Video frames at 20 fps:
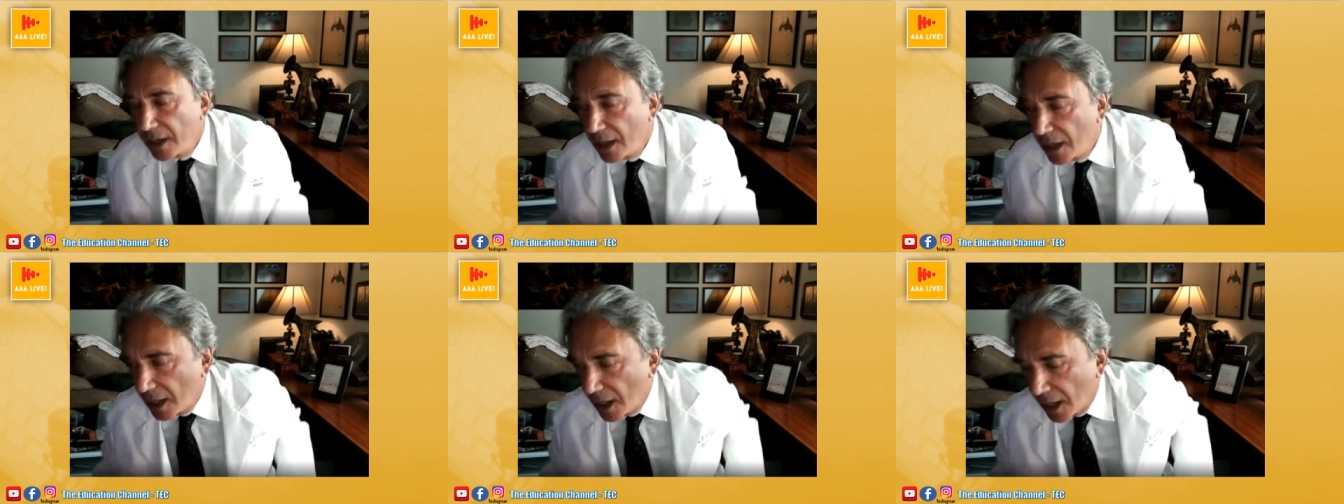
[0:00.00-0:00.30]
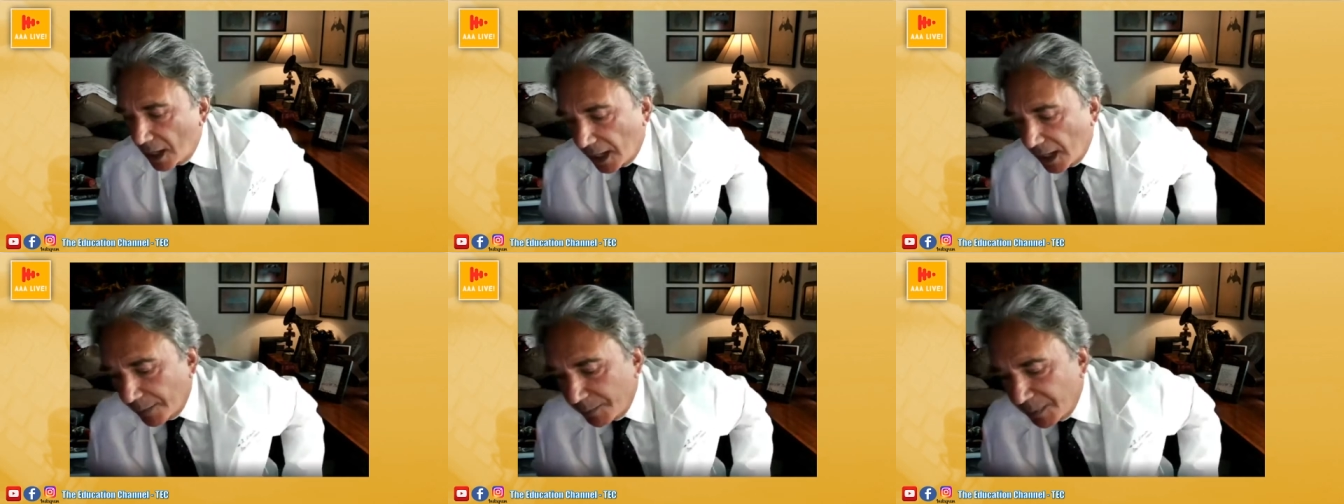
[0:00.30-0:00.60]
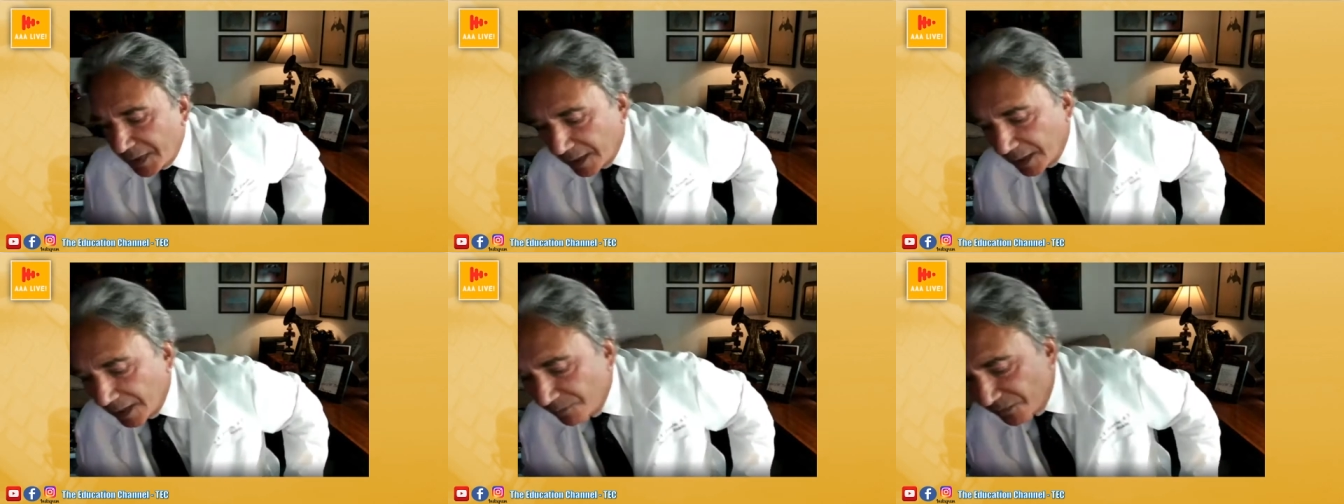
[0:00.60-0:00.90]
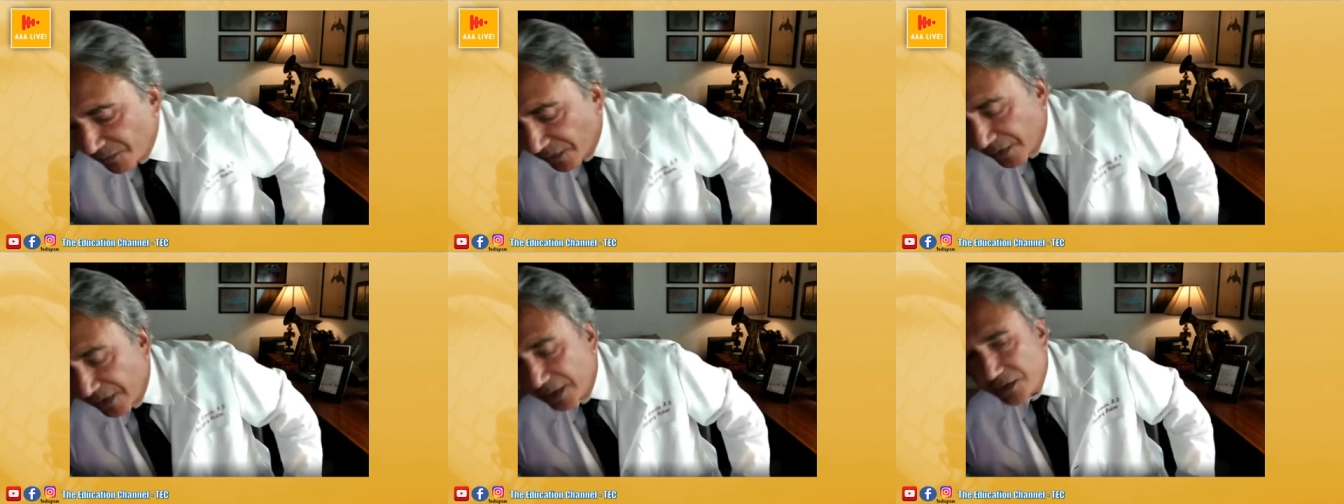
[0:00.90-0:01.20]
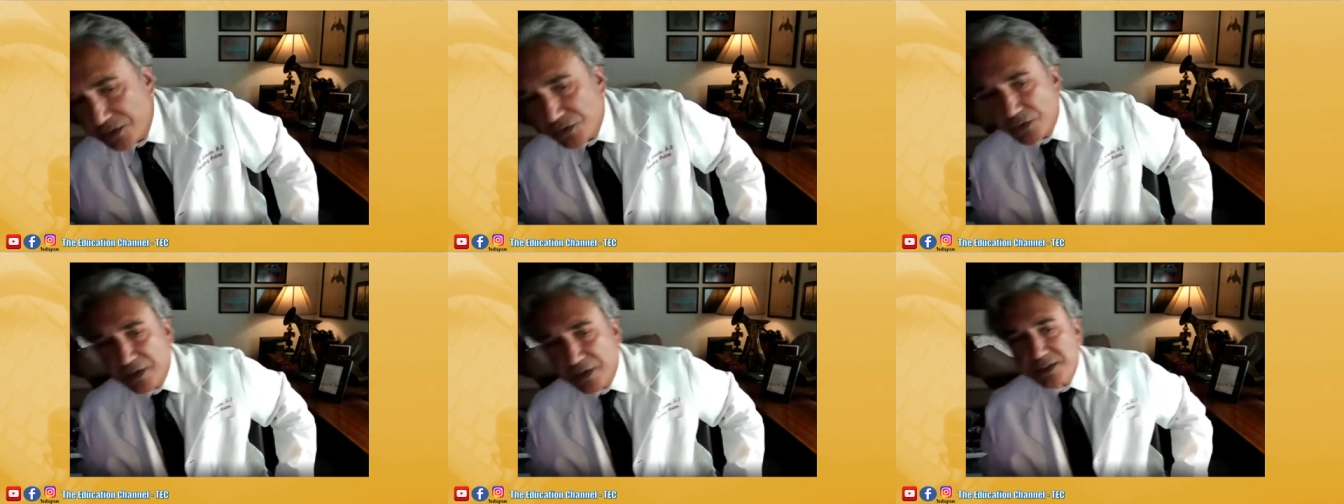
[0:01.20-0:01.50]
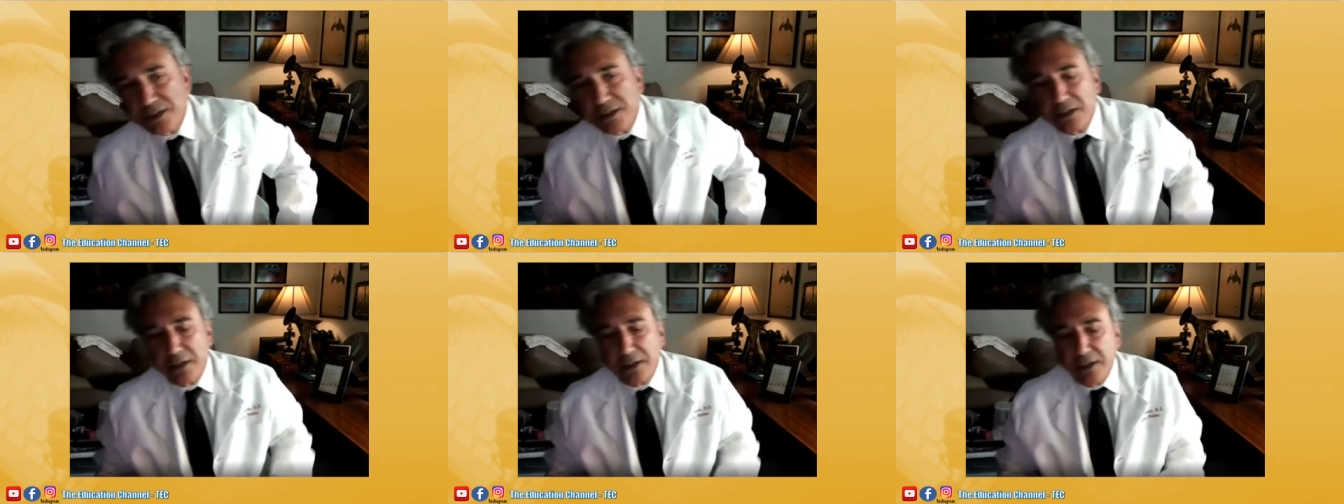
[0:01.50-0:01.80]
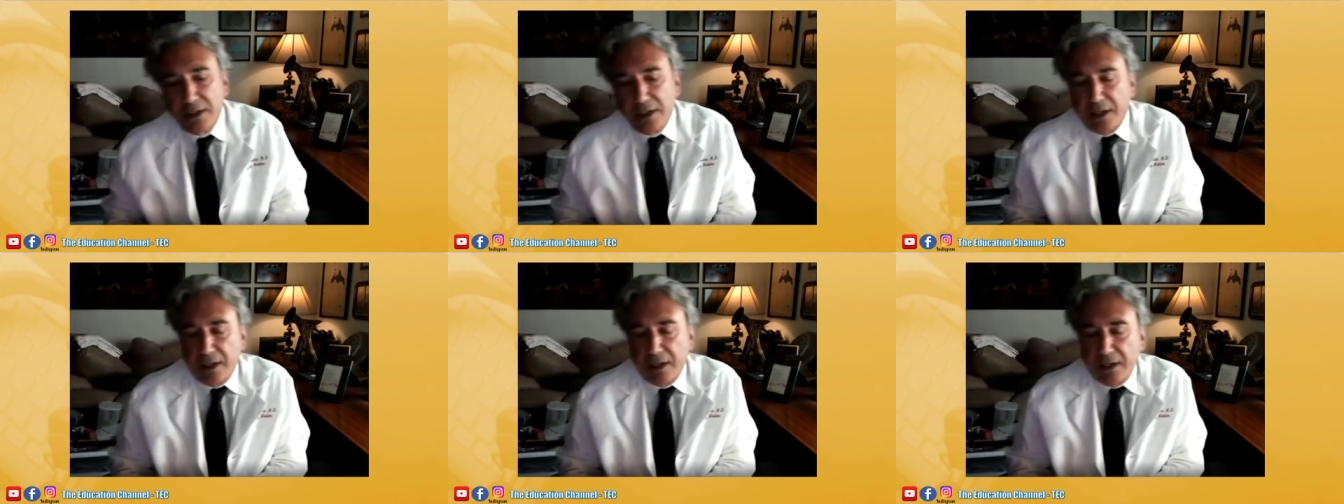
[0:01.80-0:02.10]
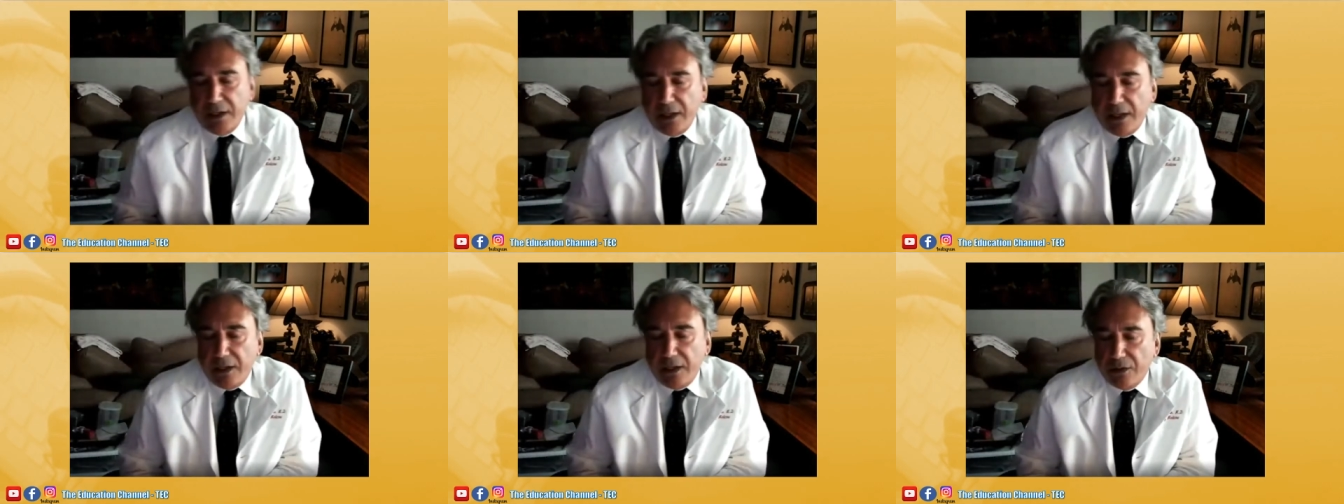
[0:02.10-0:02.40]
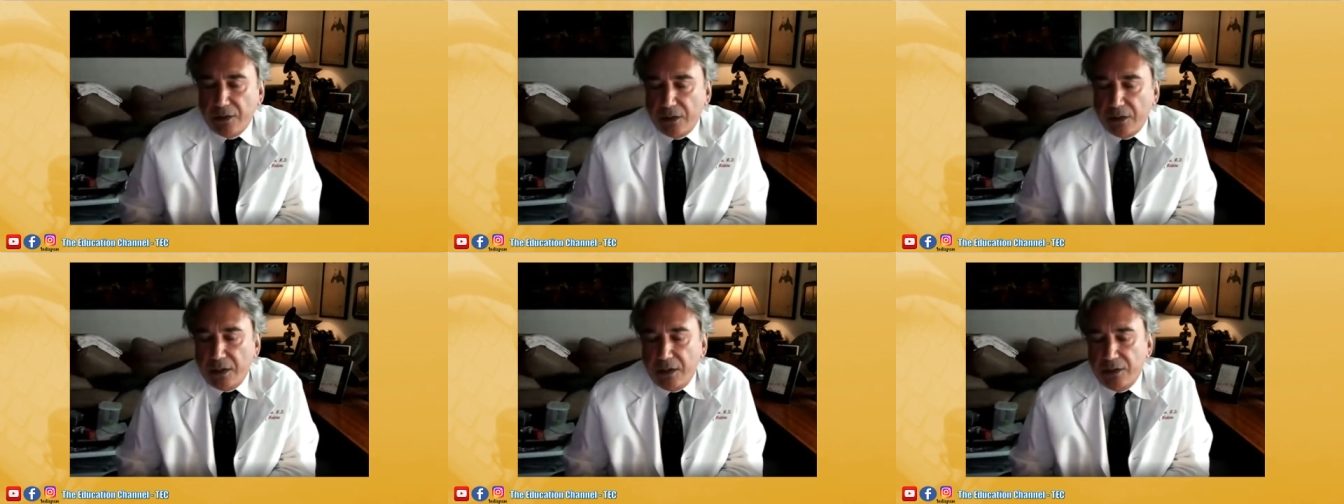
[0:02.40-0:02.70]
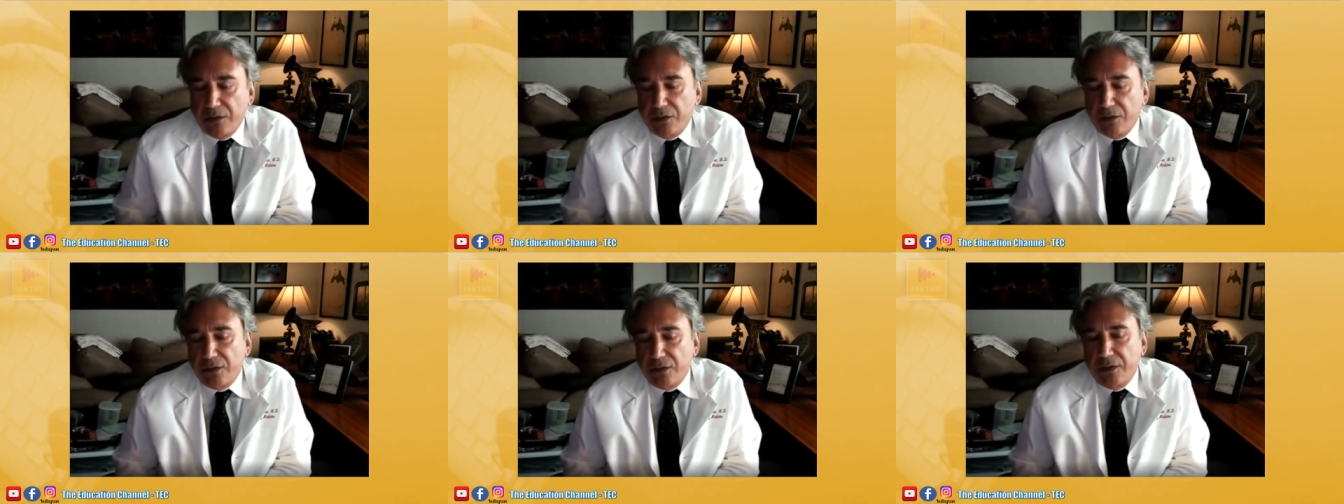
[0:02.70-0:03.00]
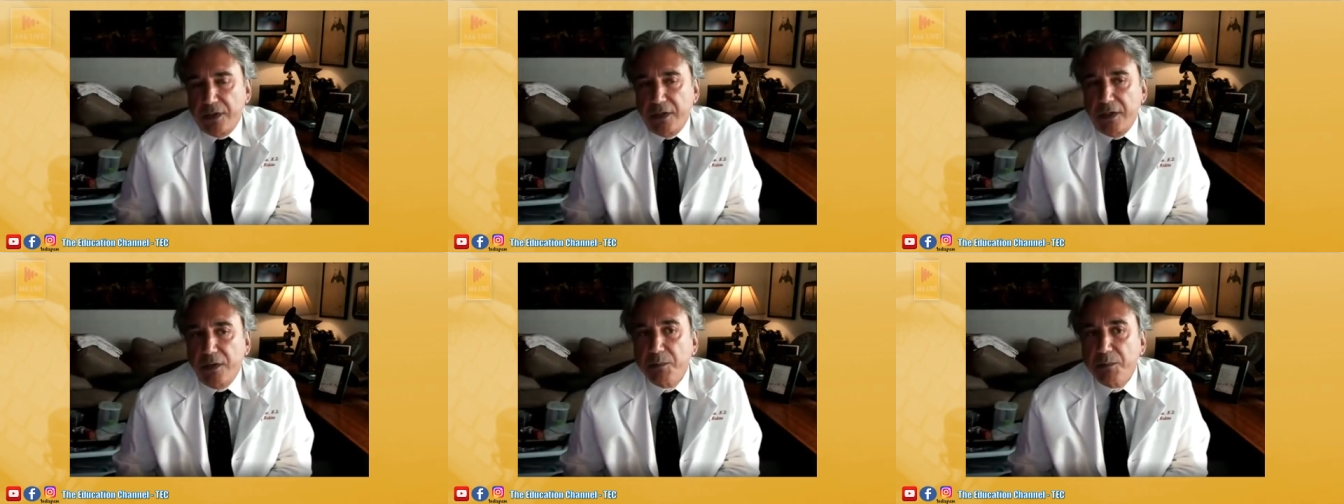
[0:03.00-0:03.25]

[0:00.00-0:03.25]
and I became very interested in learning.